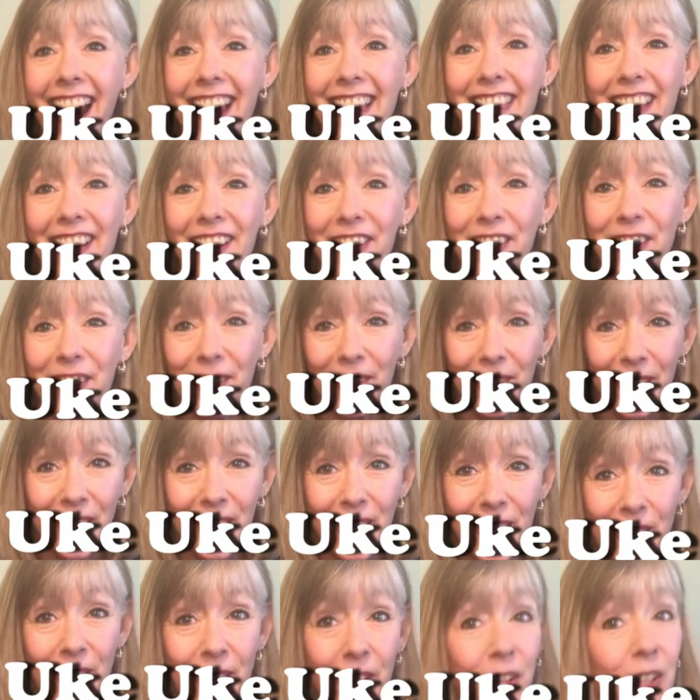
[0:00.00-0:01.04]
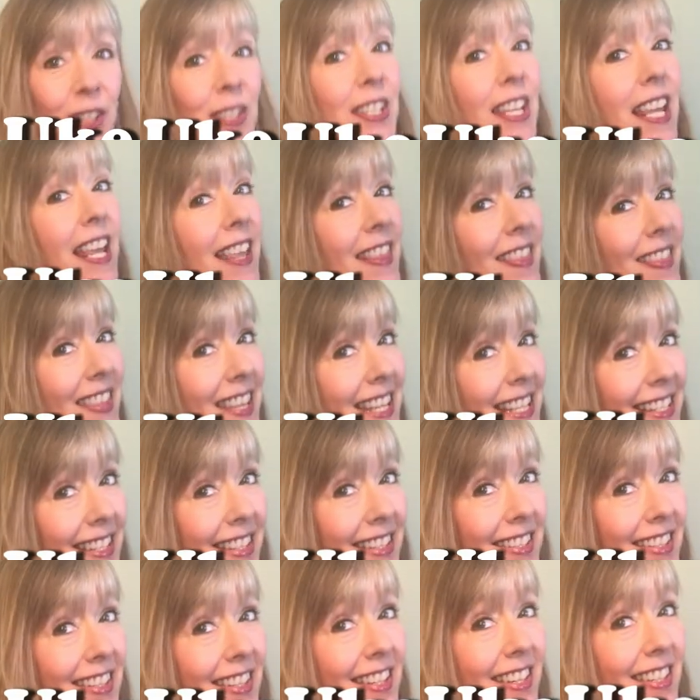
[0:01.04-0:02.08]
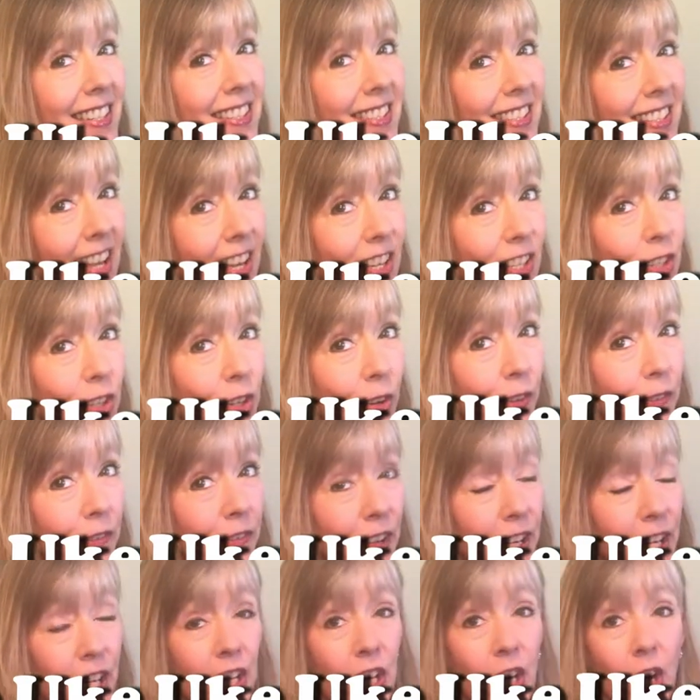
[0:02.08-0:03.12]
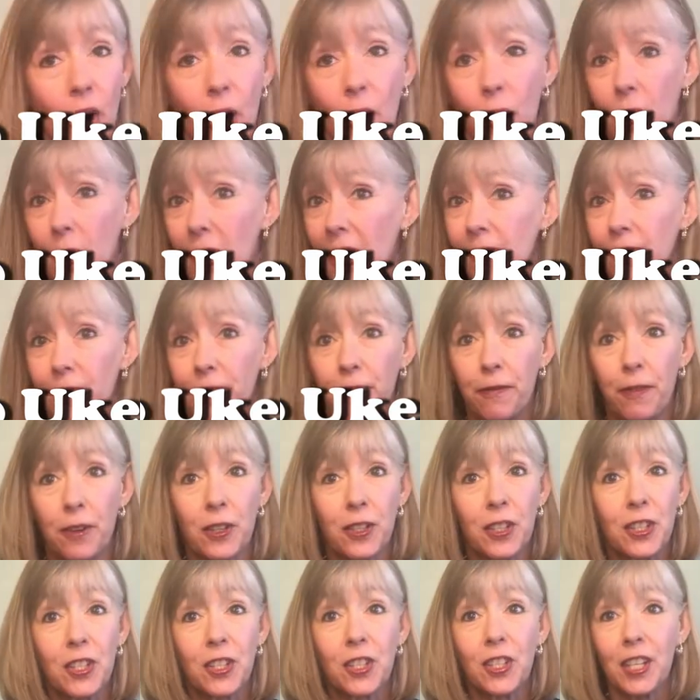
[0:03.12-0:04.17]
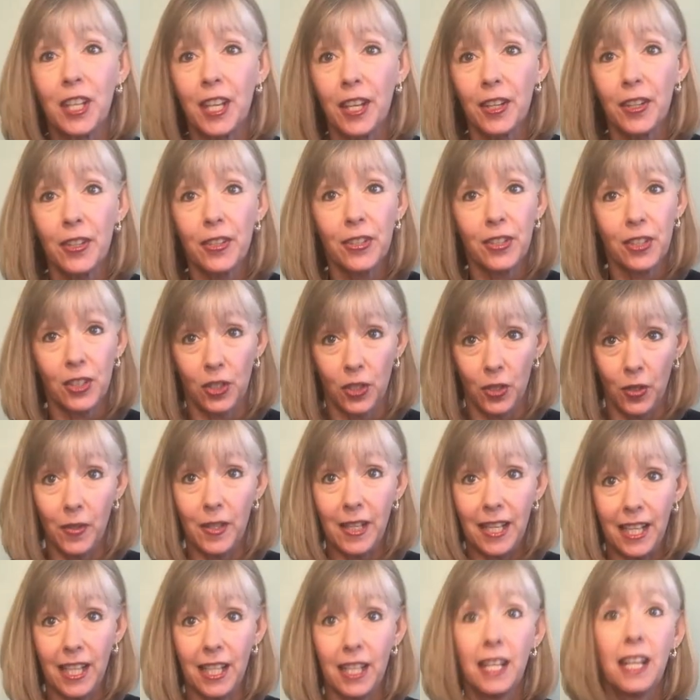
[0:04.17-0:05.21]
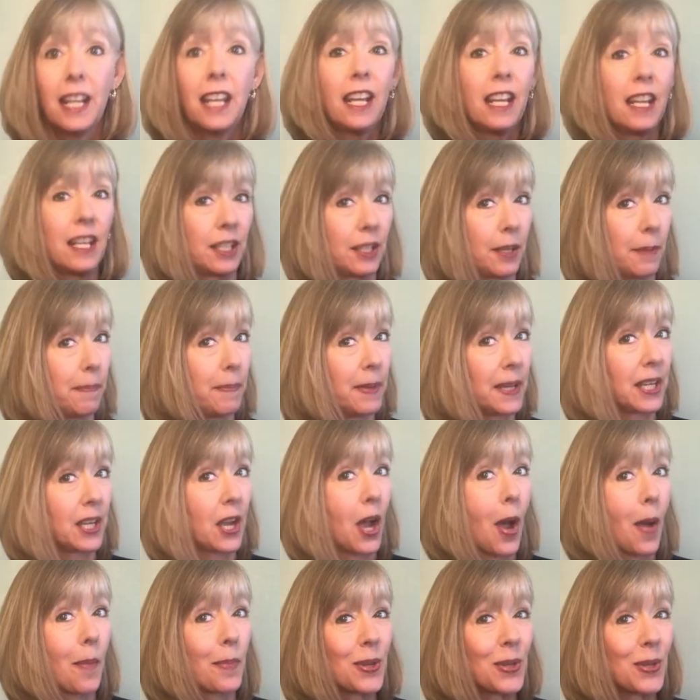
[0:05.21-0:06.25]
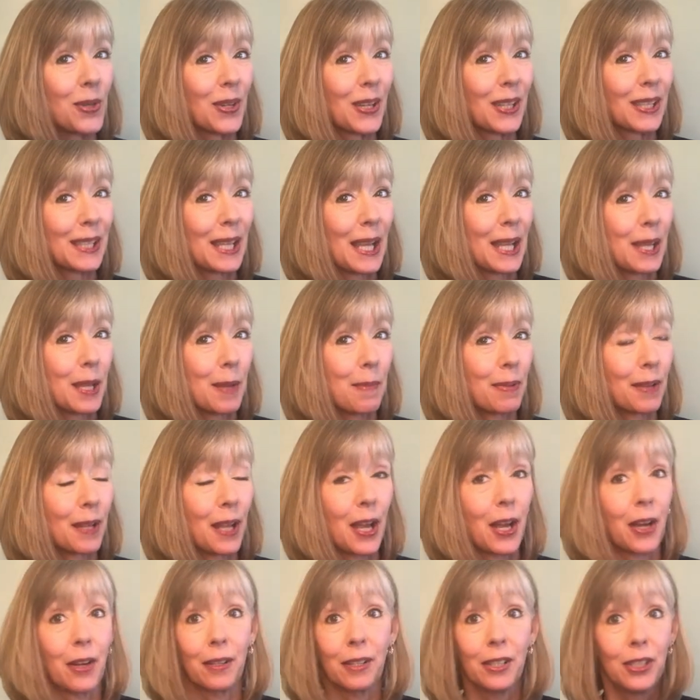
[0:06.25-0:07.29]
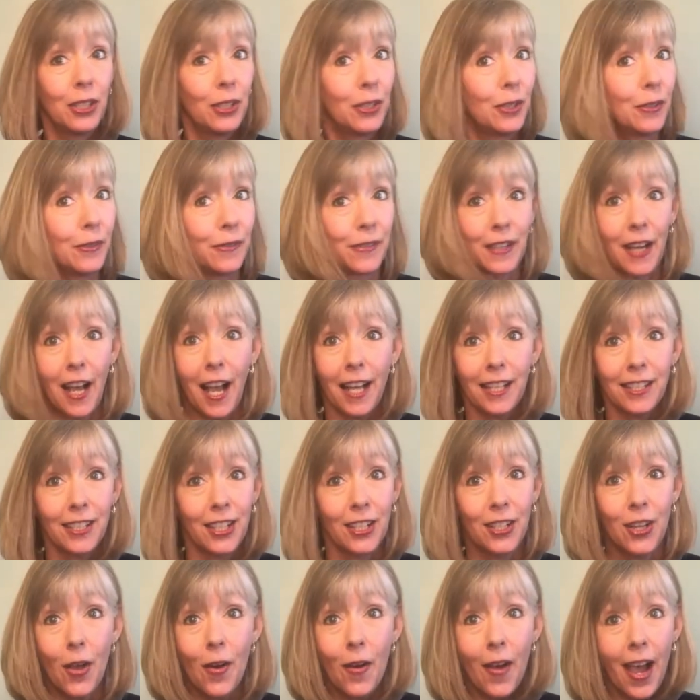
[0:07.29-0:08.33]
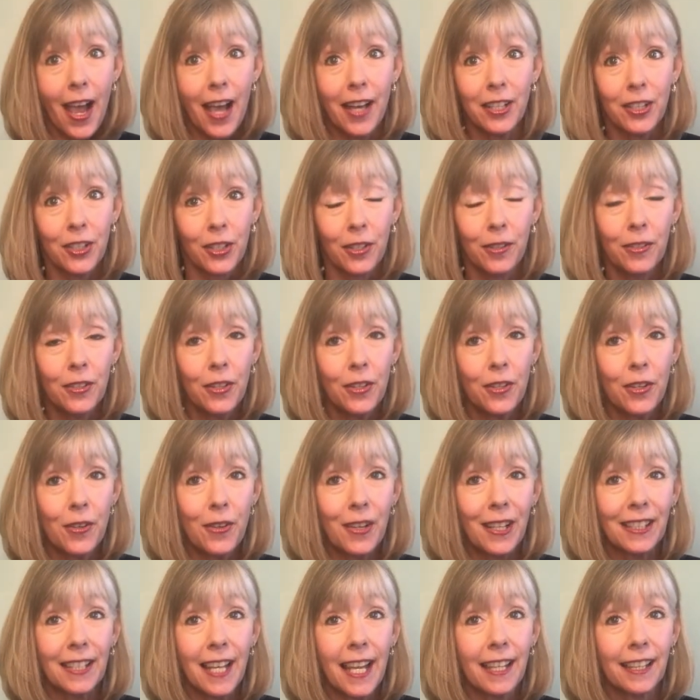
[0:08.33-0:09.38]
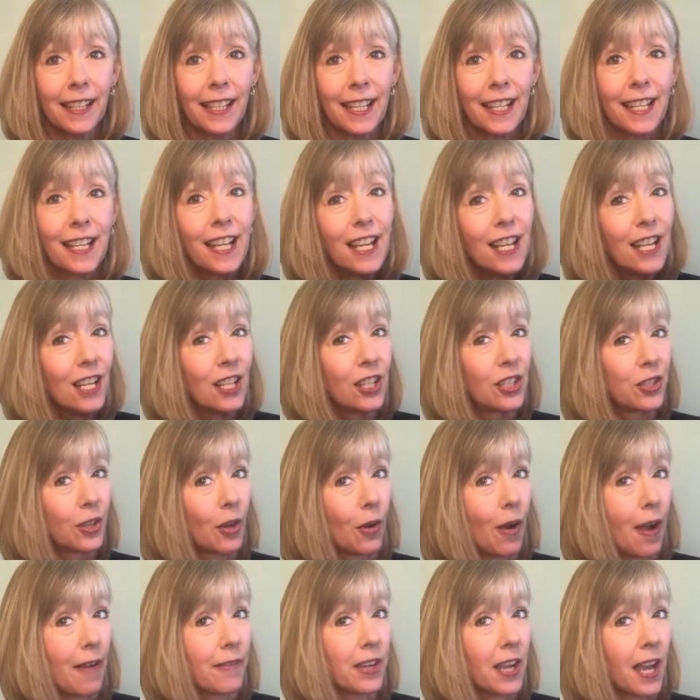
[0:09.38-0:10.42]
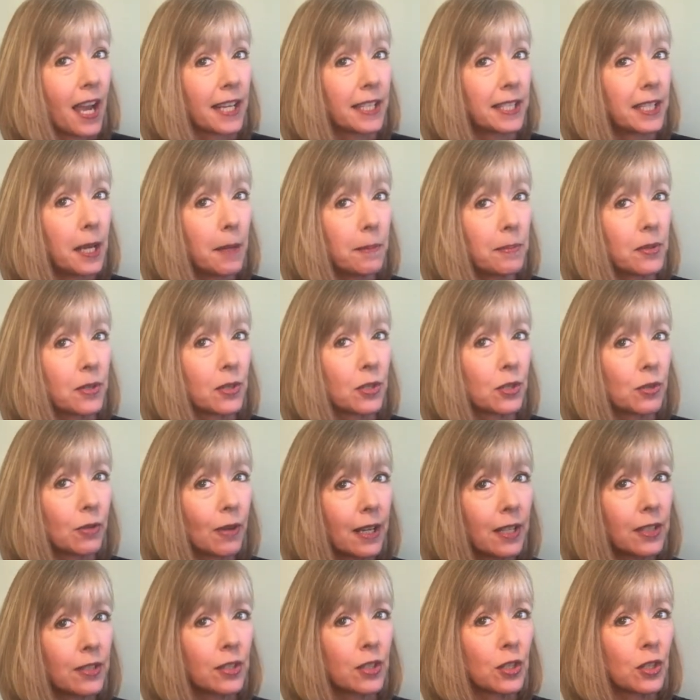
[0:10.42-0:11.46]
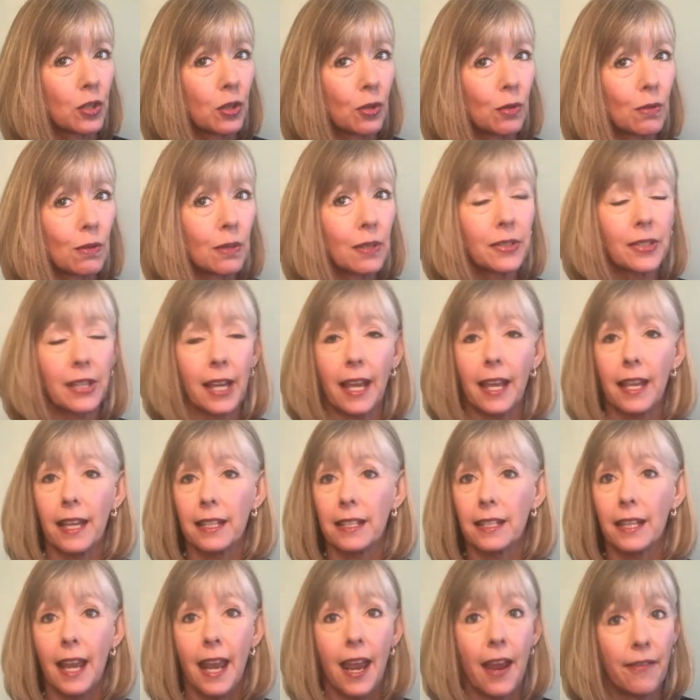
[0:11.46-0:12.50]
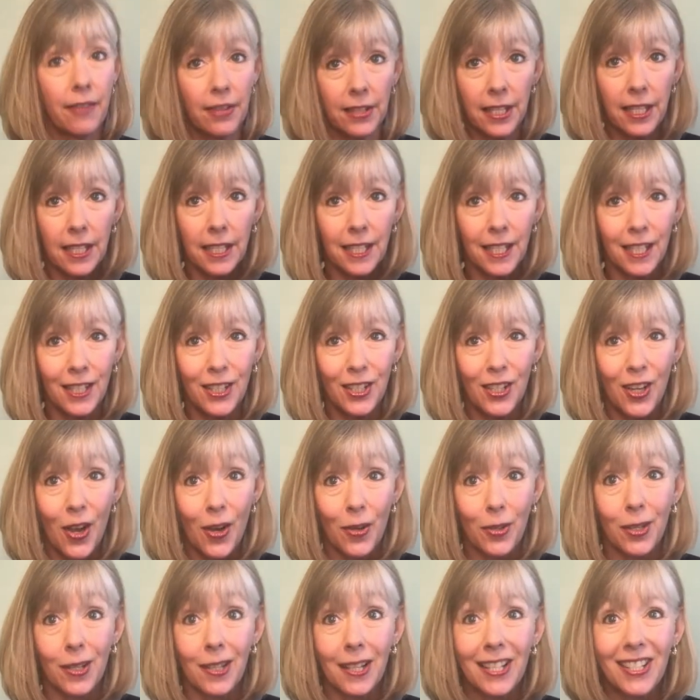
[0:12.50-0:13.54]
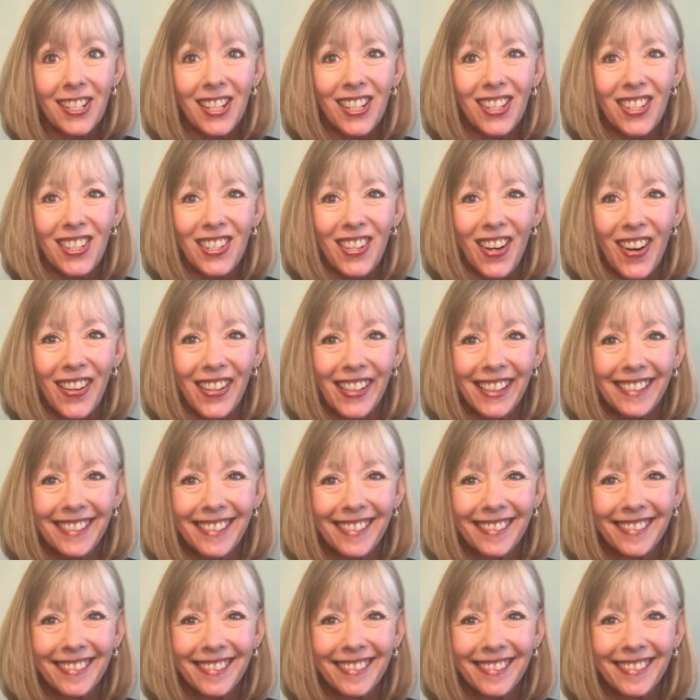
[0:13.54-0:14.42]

Hi there, new to Euchers. This is an essential video for skills that you need to become a ukulele player. You've got to know how to tune your ukulele. So I've got tips and tricks and tools and everything you need to know. So let's get started.